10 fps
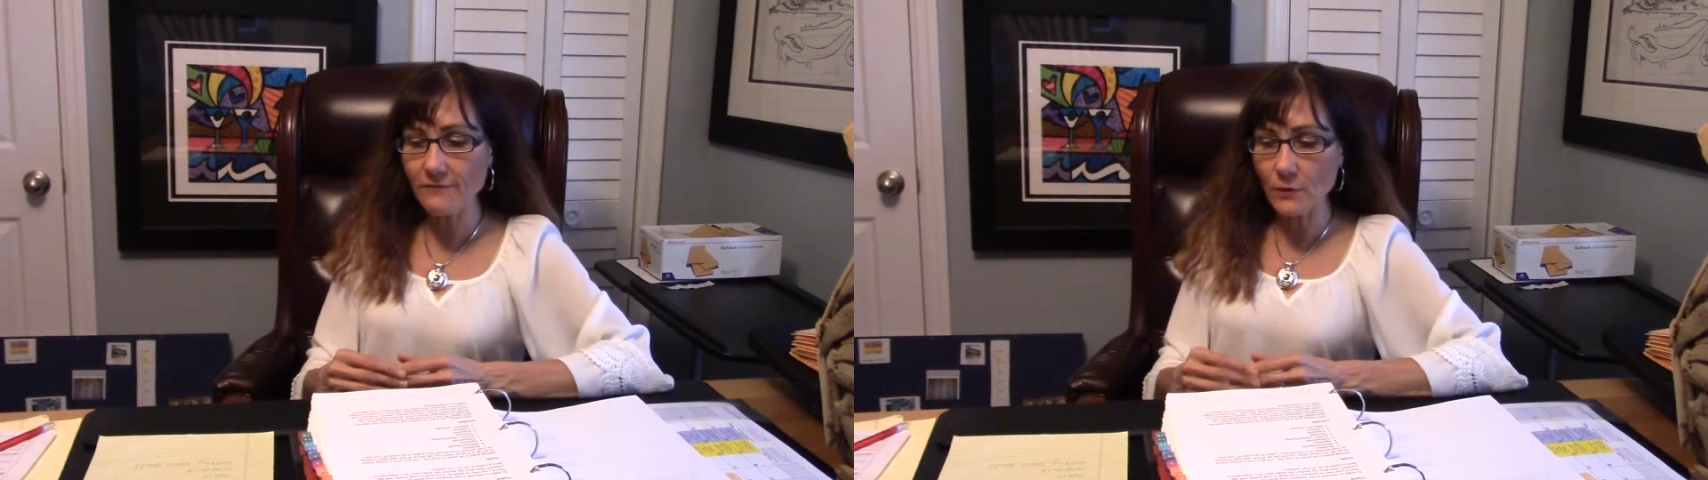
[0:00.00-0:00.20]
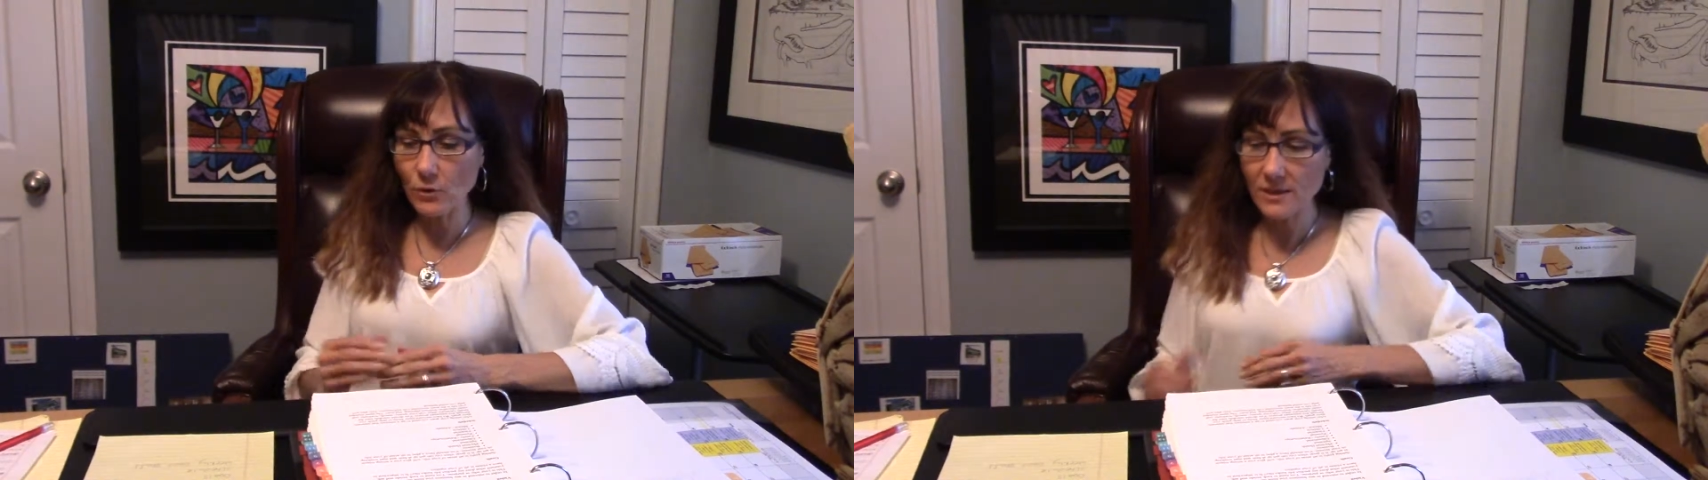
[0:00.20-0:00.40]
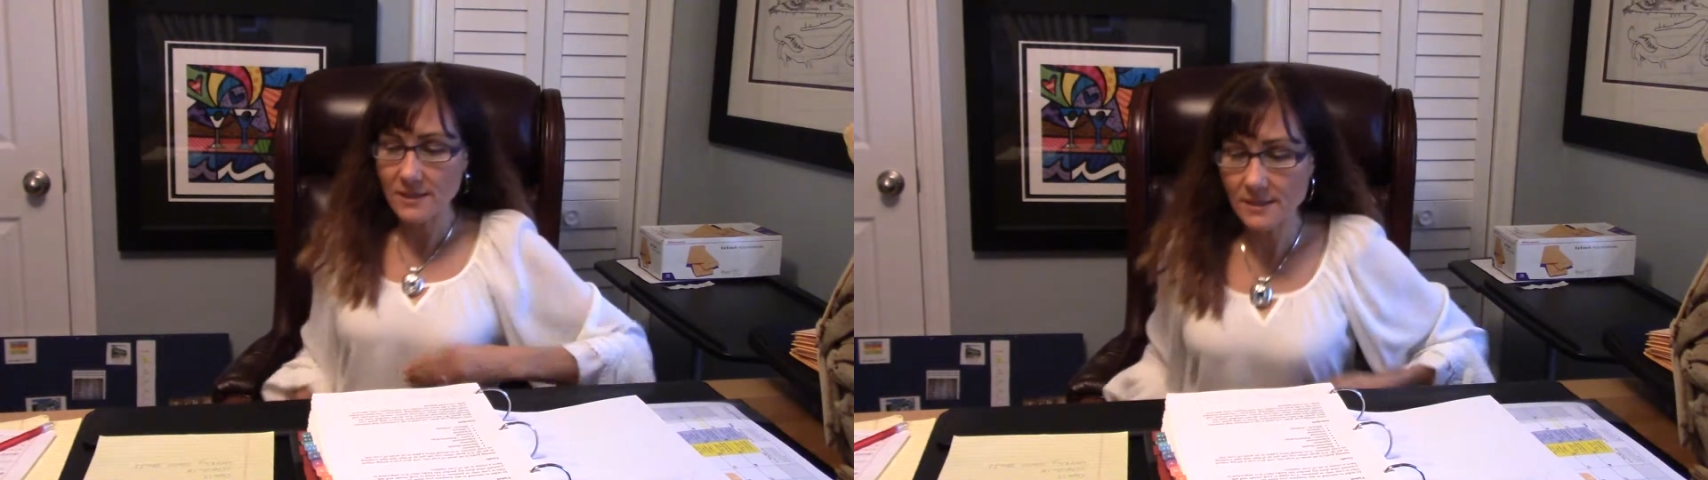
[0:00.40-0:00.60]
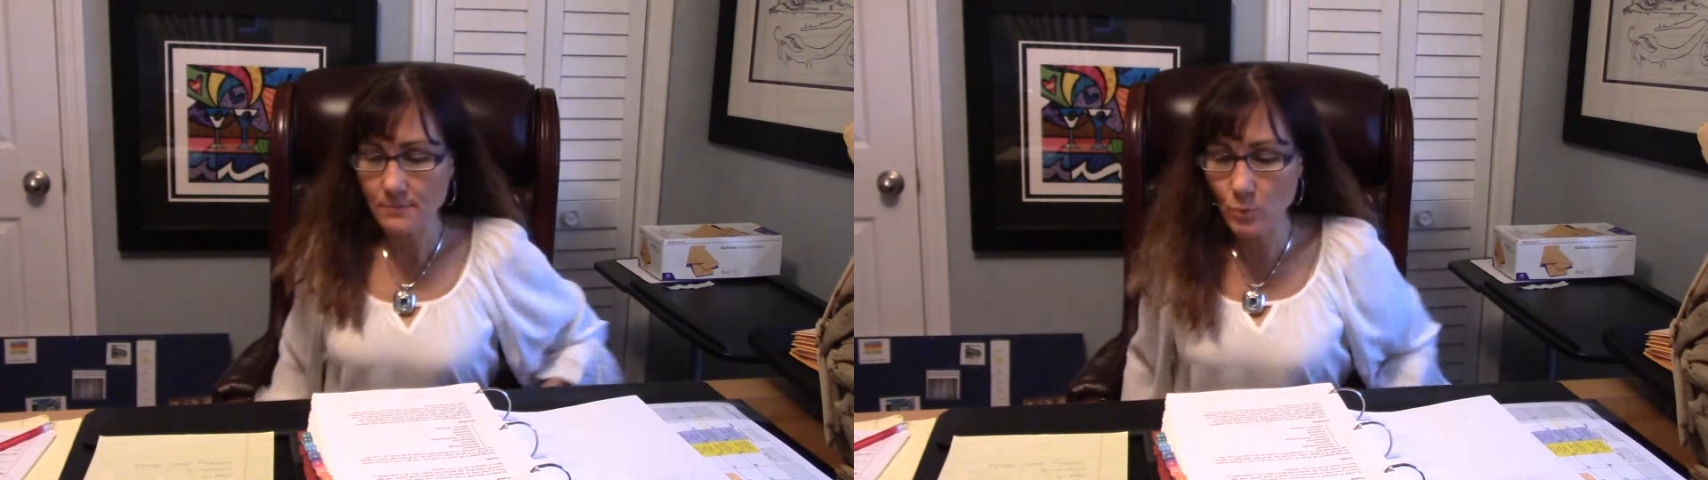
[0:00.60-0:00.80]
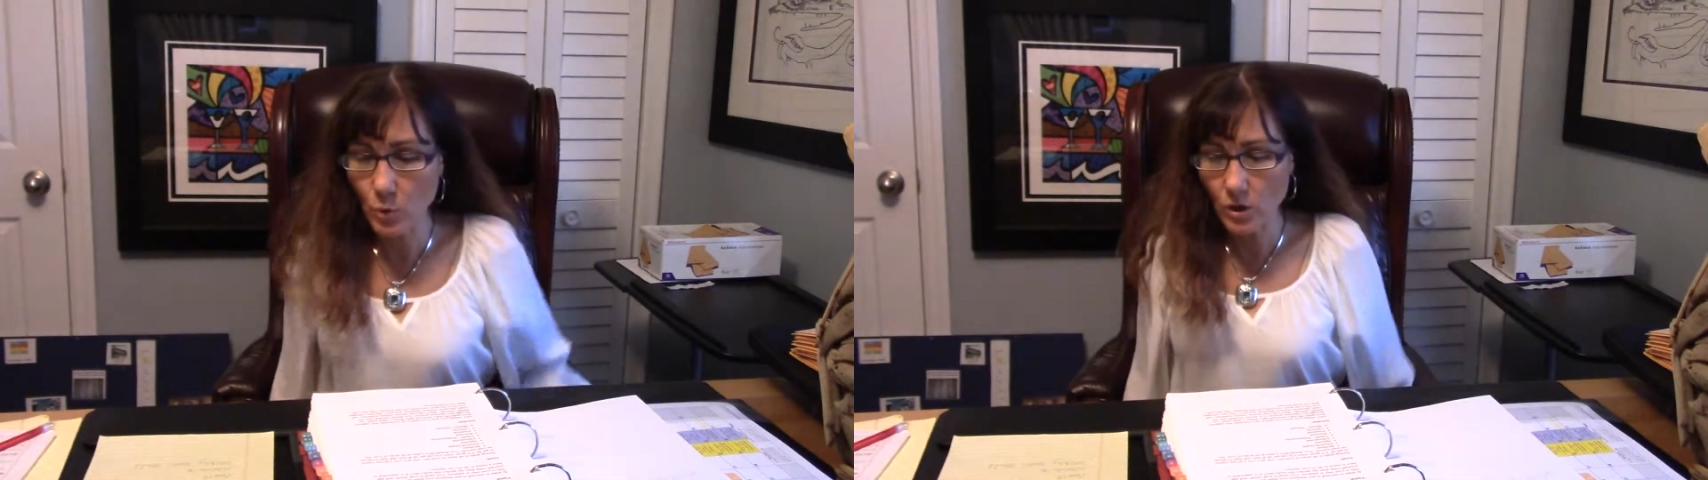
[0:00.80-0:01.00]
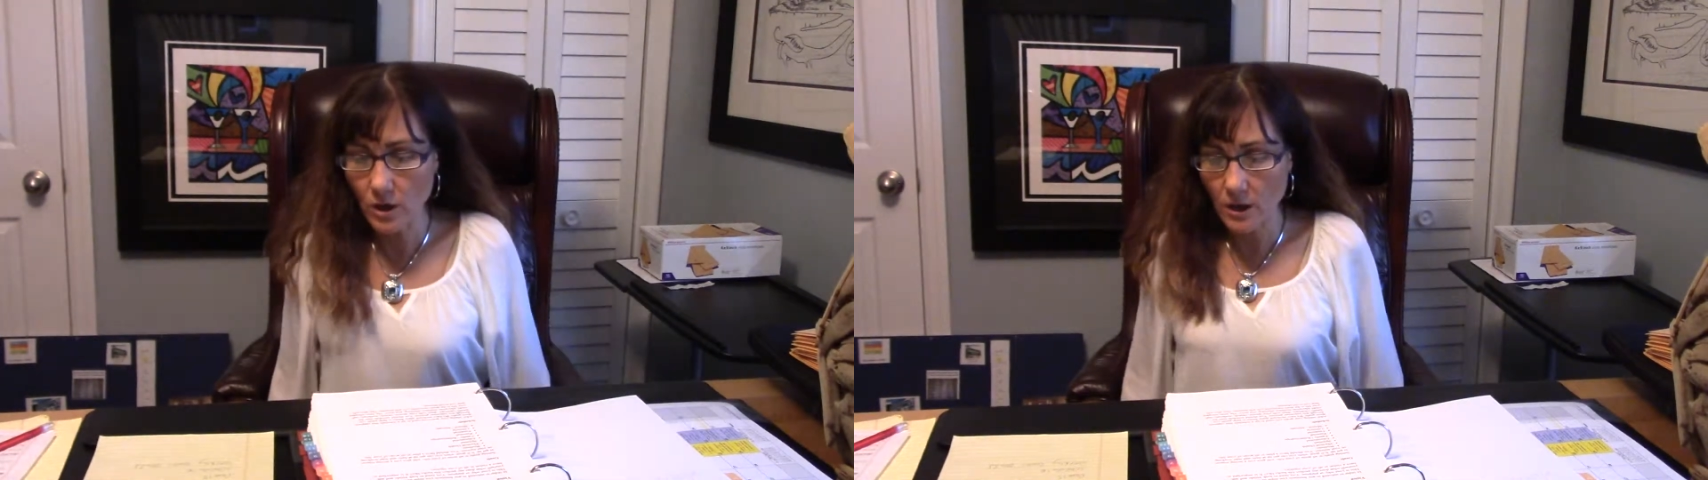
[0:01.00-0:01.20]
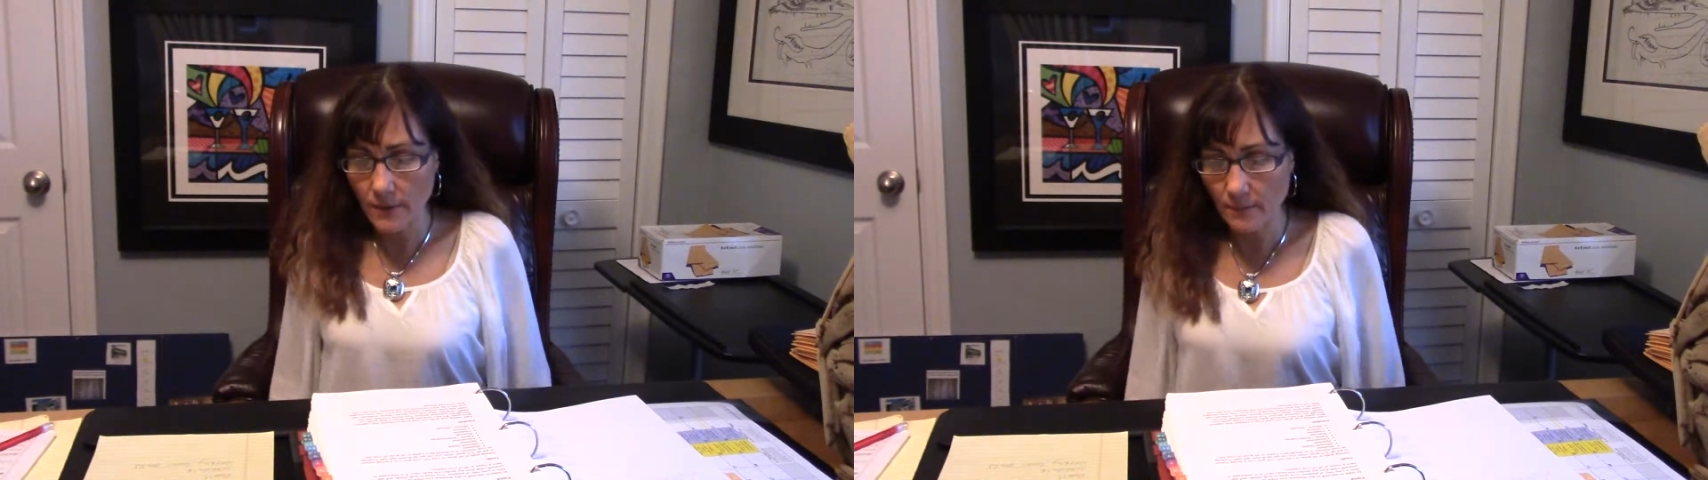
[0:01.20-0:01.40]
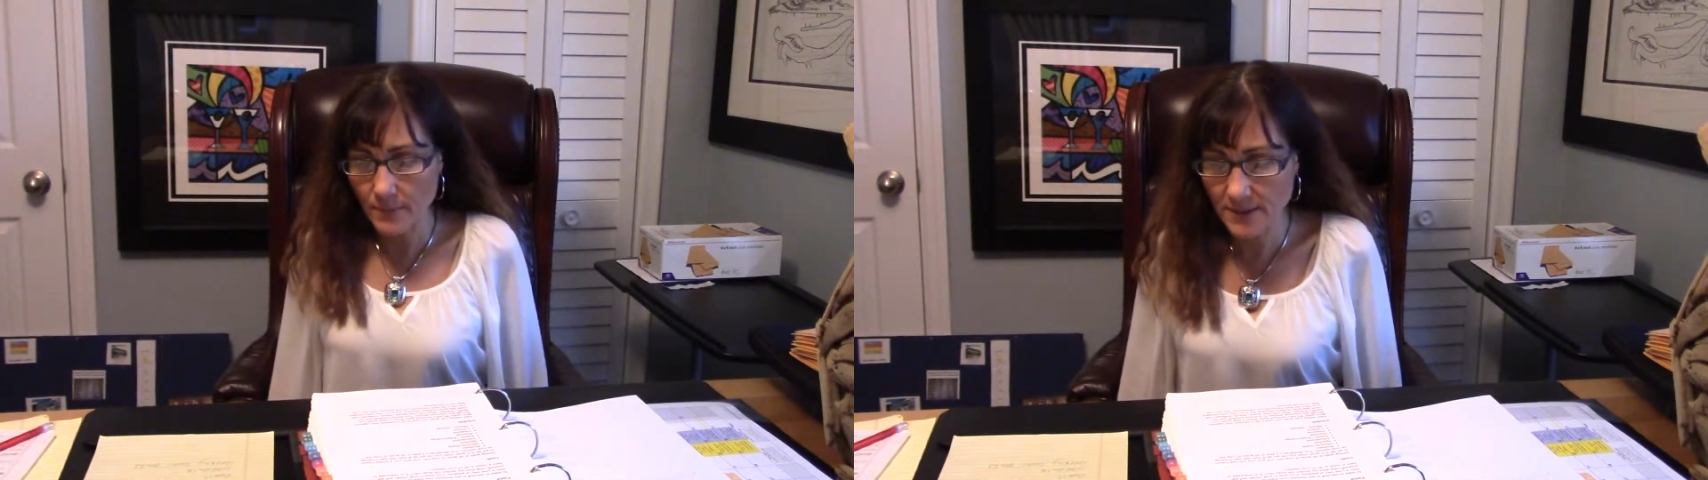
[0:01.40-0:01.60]
to focus more on
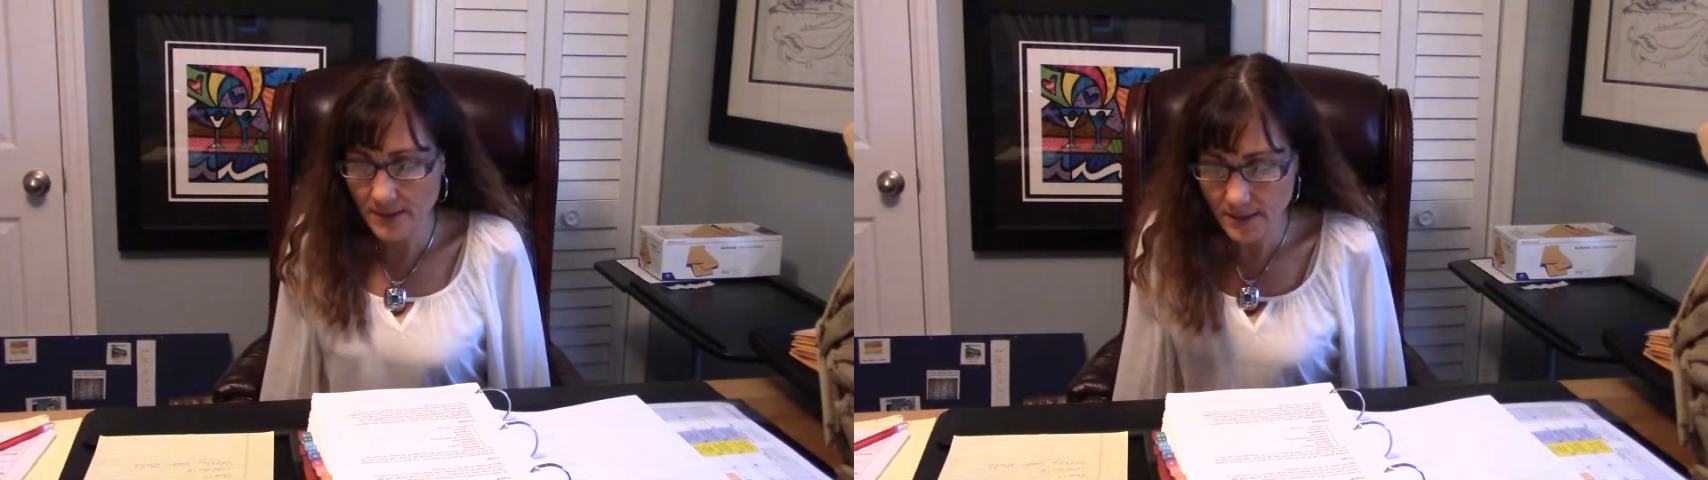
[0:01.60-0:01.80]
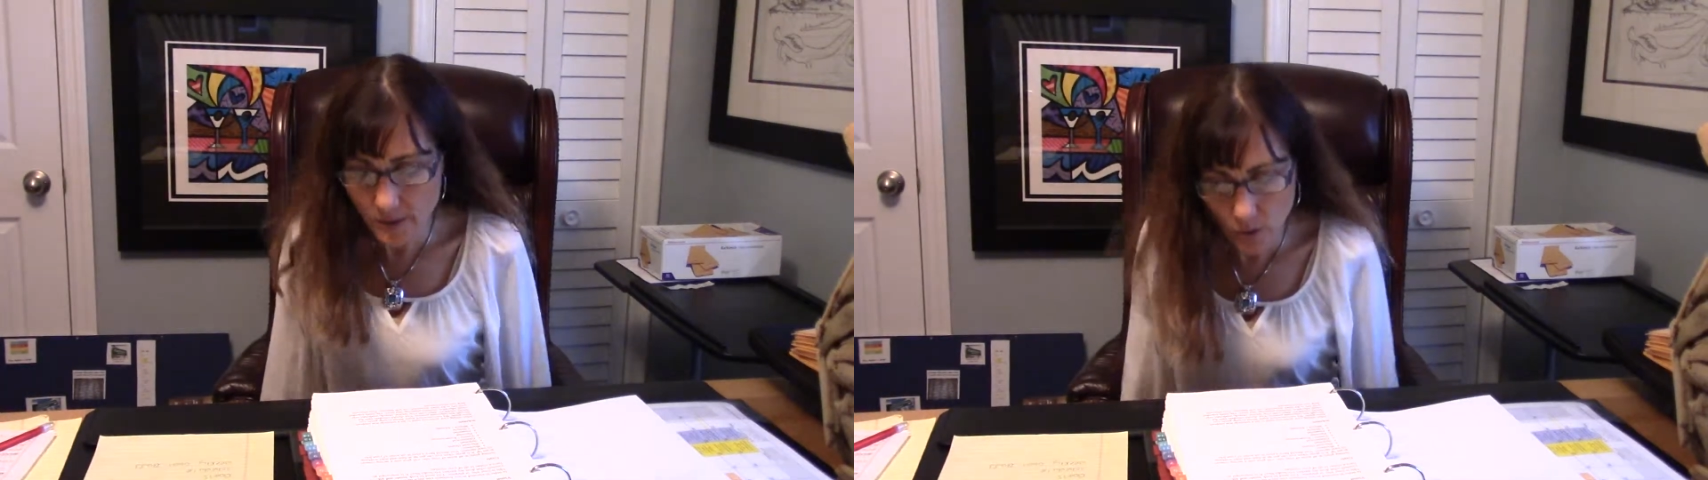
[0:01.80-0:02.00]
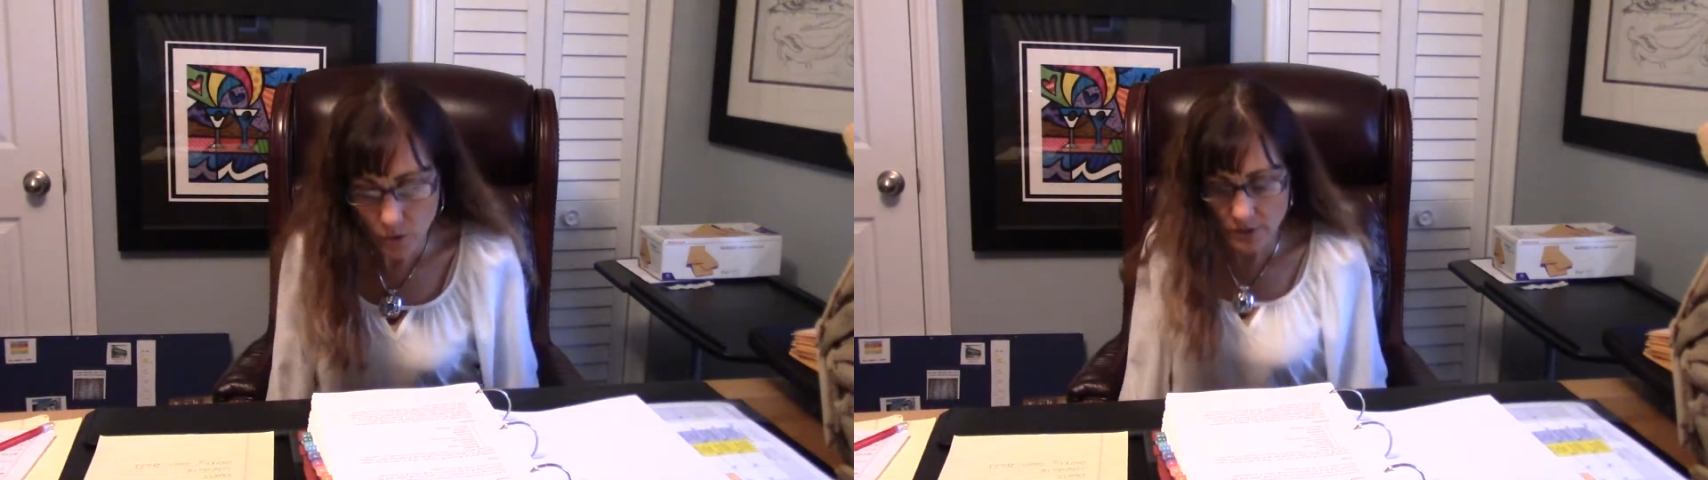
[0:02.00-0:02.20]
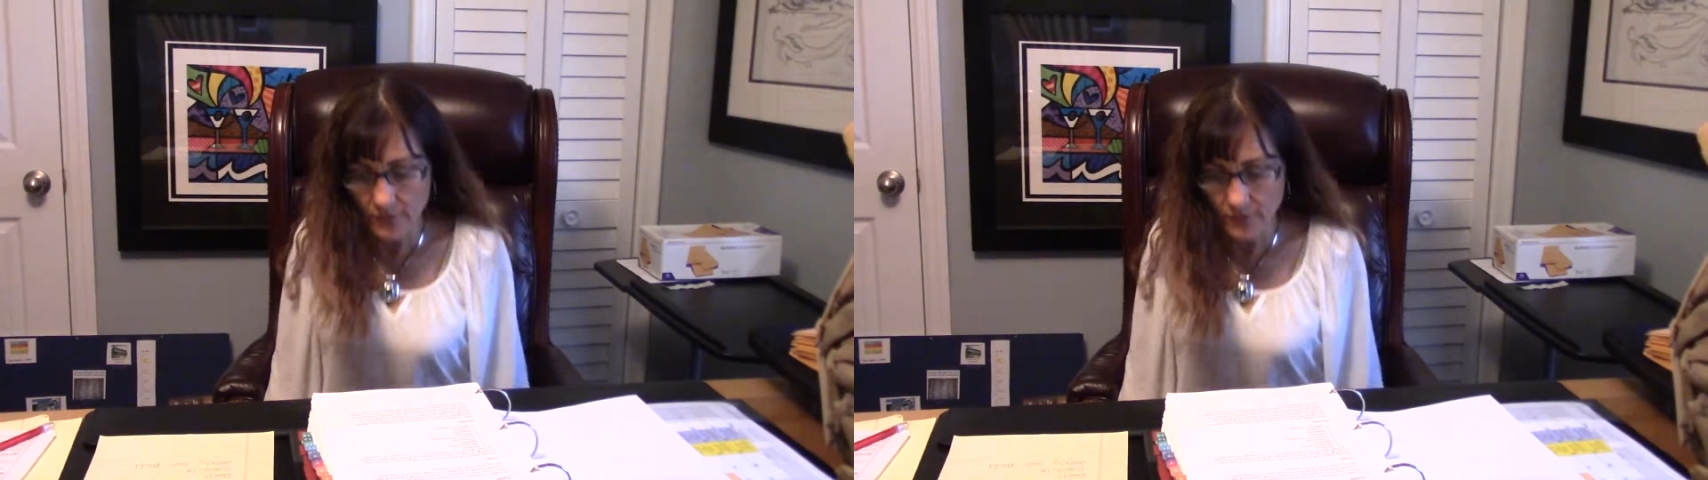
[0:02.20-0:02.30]
the business goals